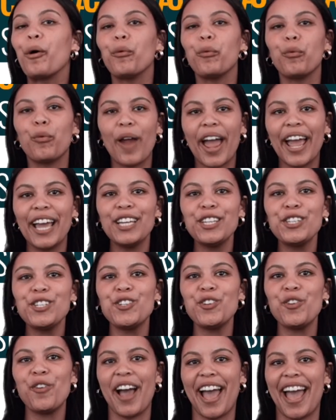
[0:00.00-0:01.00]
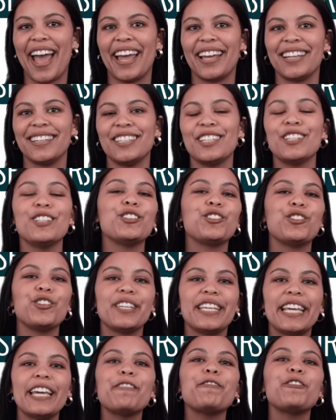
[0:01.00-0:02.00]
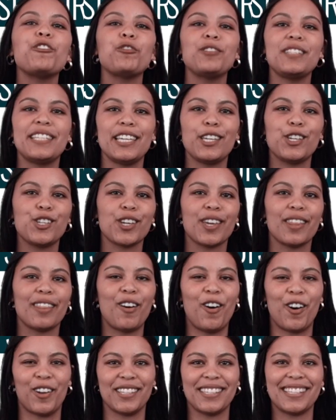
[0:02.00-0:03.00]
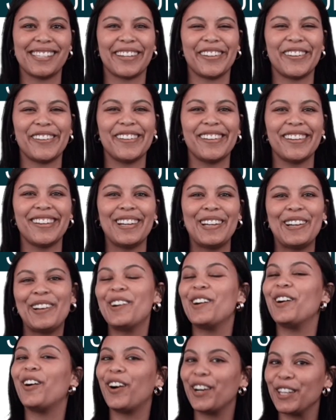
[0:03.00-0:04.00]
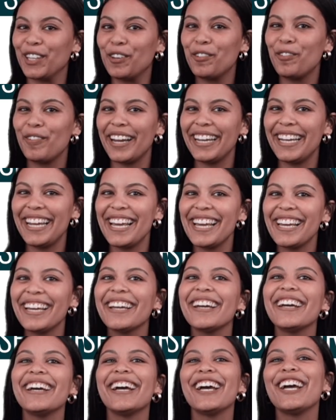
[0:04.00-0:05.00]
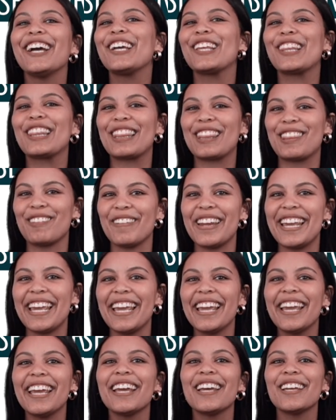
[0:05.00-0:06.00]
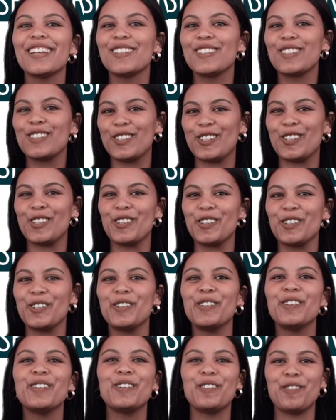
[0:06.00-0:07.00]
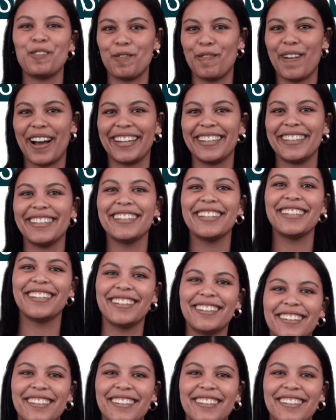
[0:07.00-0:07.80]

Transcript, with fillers: Raise your hand to give your teacher the answer. Are you ready? 3, 2, 1.